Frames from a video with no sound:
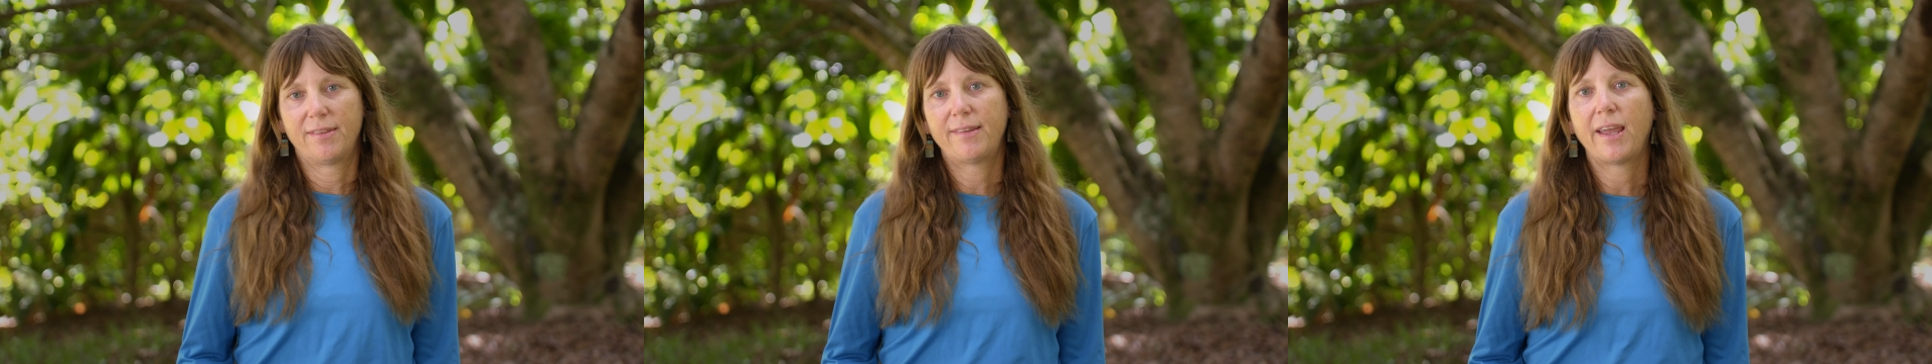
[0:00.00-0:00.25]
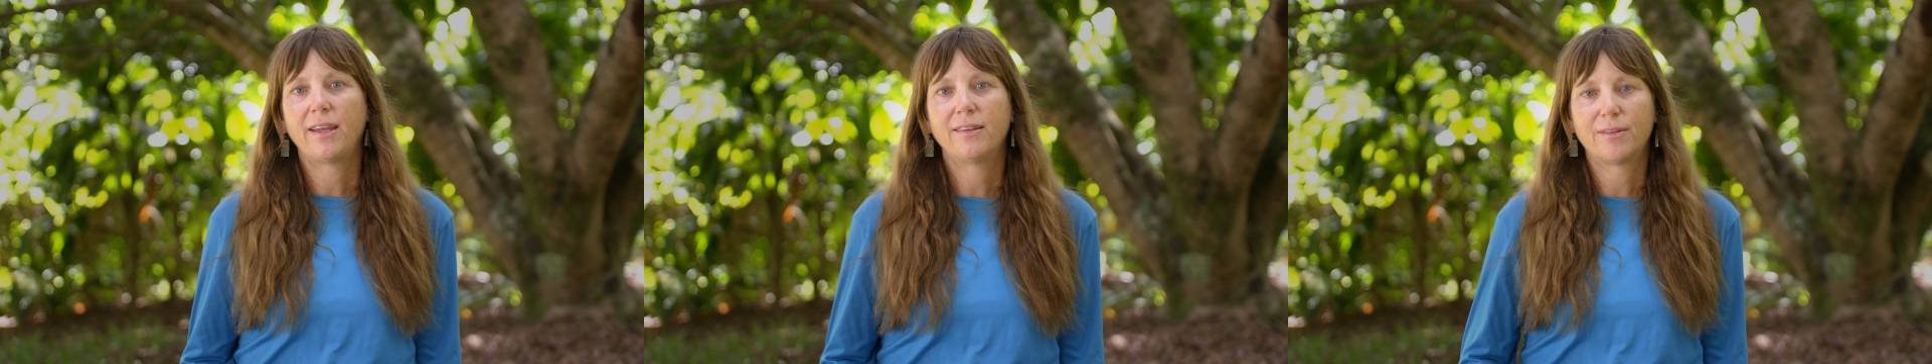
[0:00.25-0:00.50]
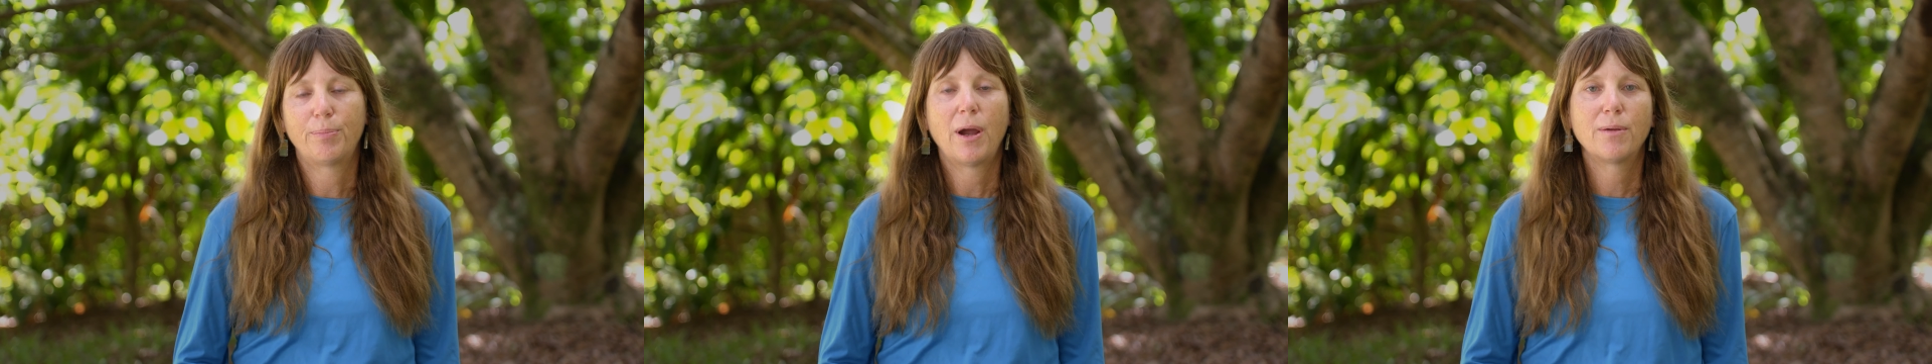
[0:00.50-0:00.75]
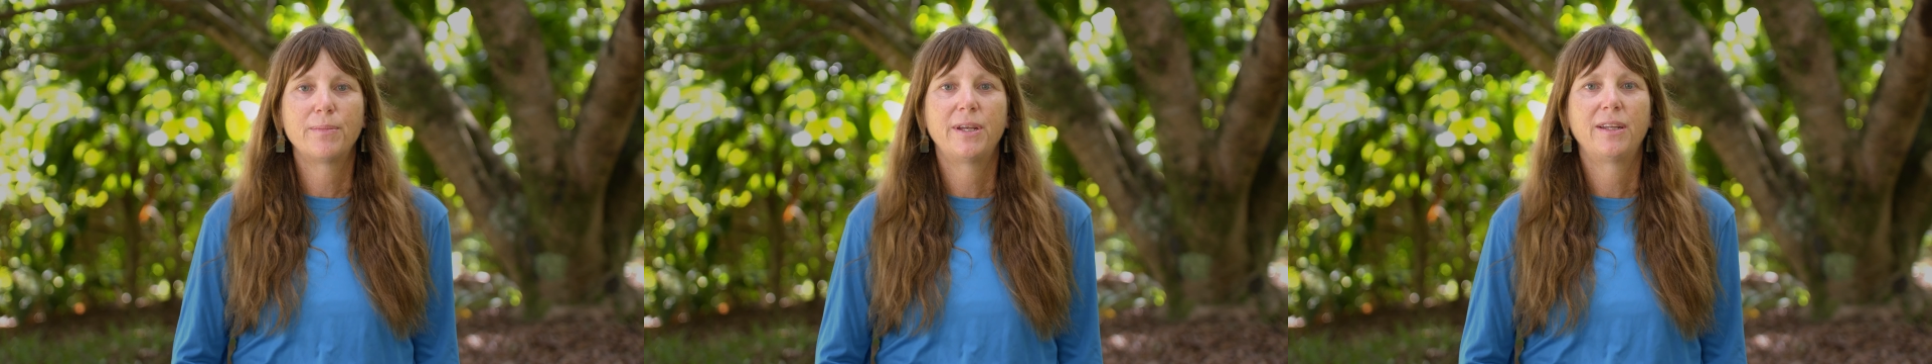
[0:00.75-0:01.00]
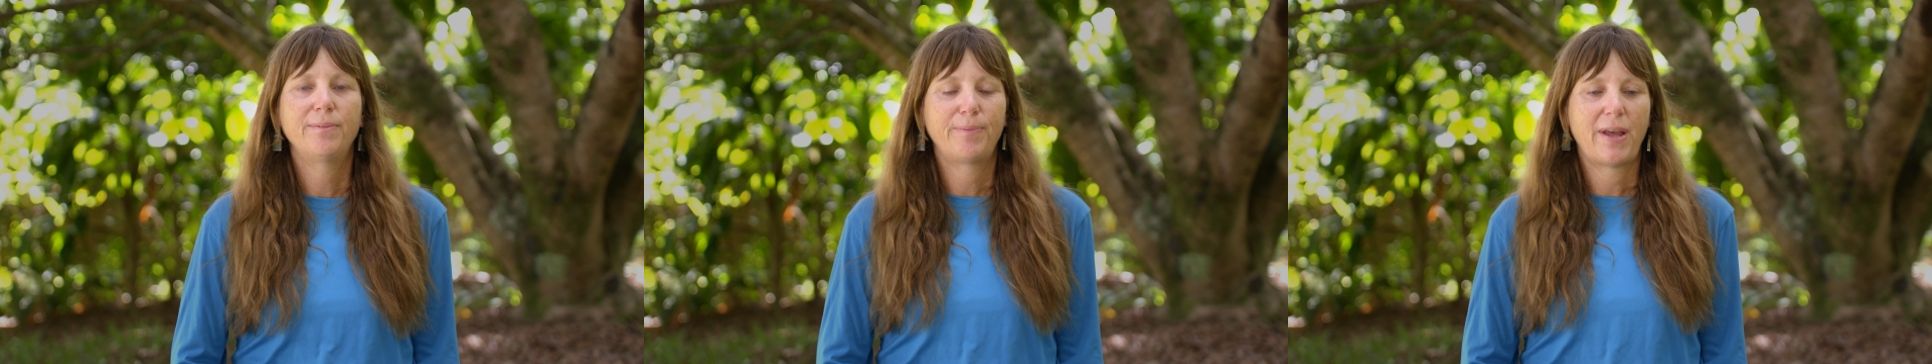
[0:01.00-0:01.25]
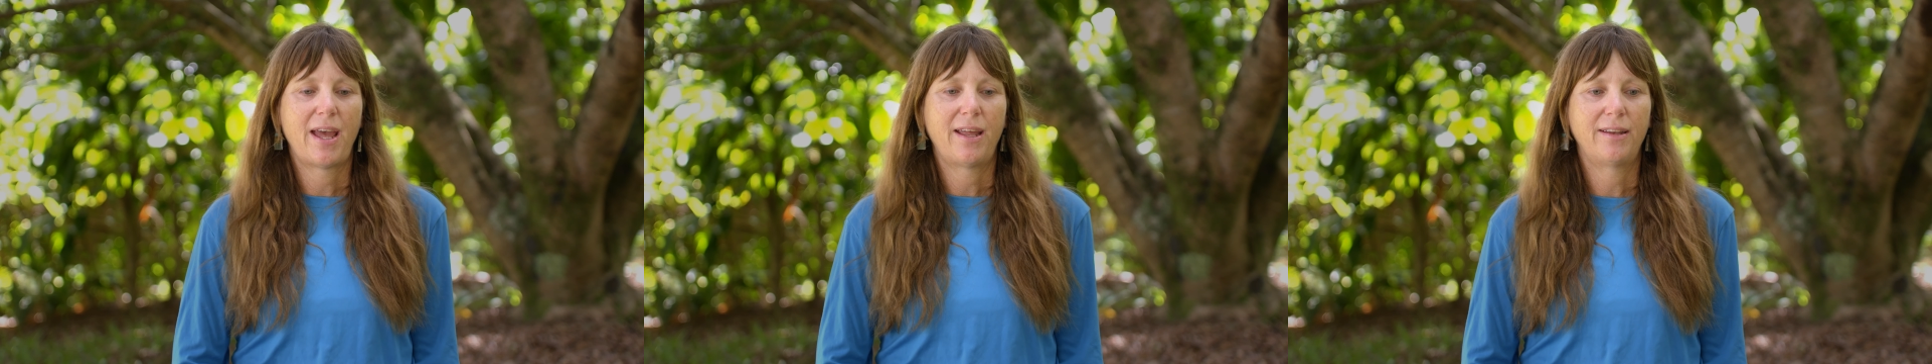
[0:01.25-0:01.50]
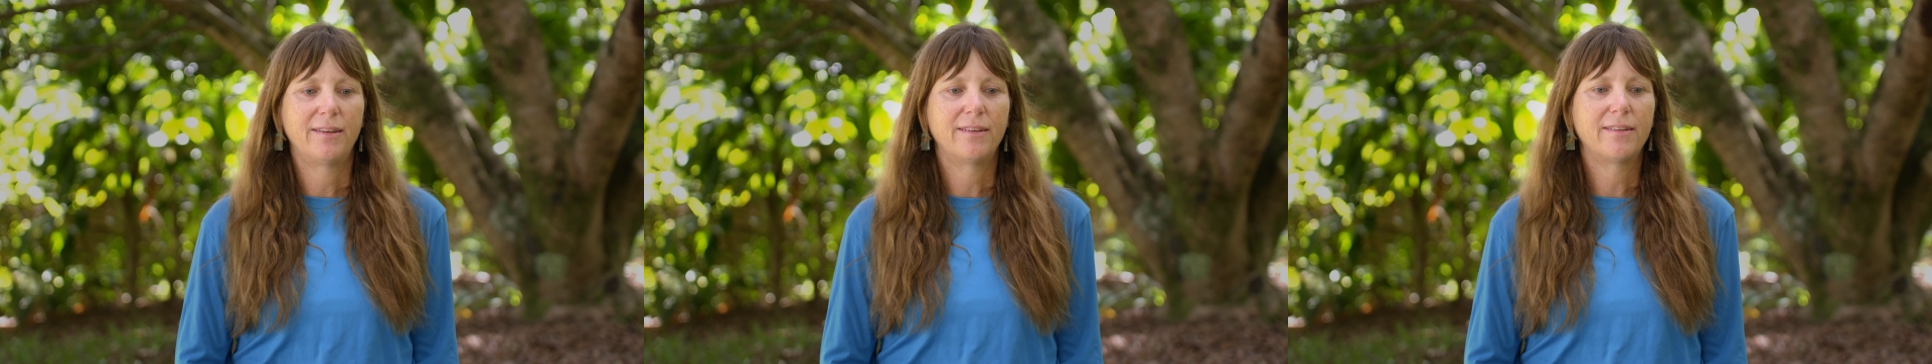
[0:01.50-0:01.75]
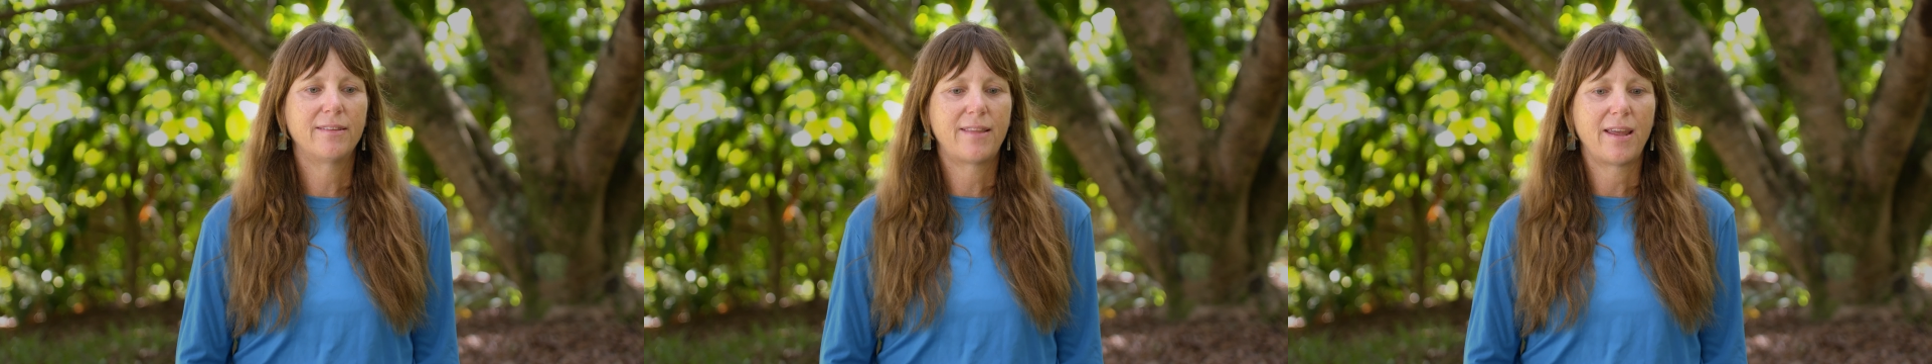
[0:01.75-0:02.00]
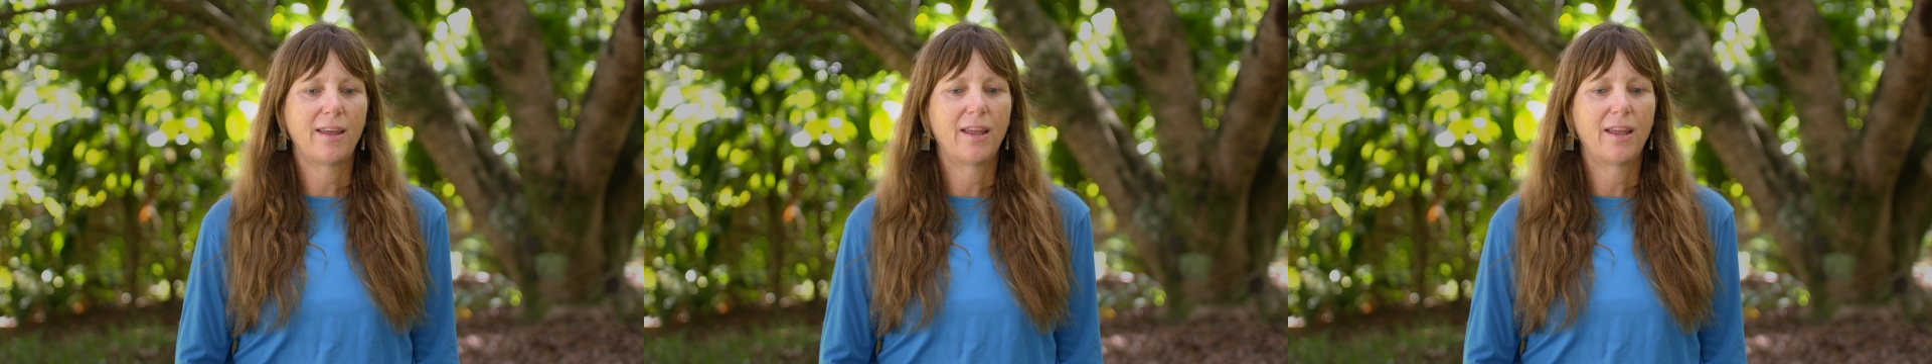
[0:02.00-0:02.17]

the state department, and they